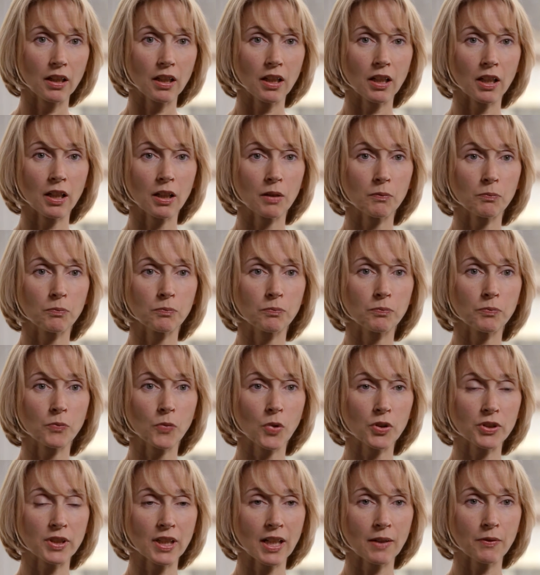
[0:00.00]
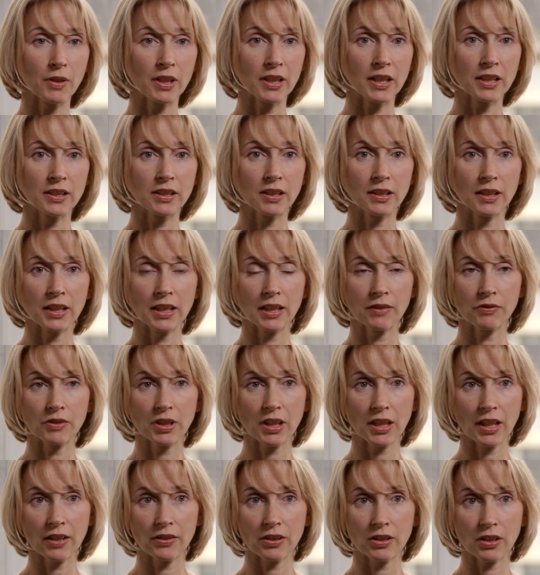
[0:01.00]
what time they need to leave
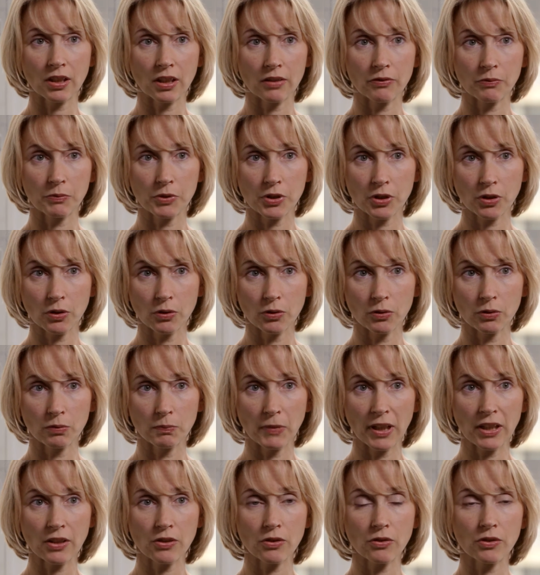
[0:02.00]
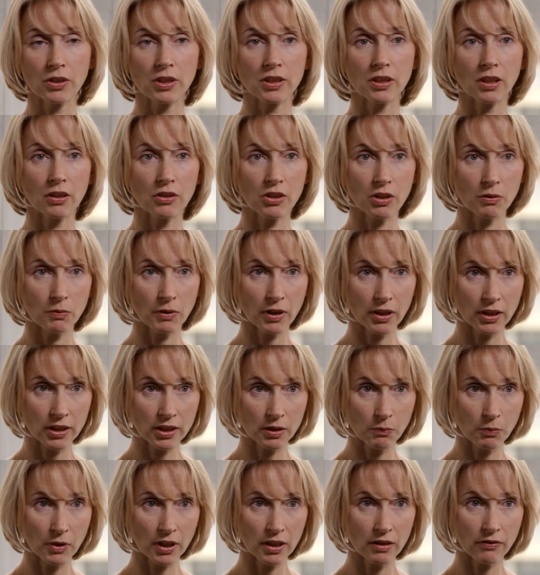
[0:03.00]
to collect the child from school, make sure the social worker
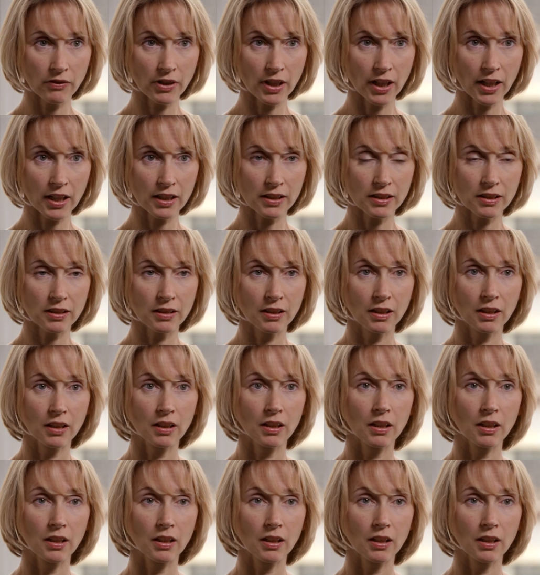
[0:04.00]
is aware of that.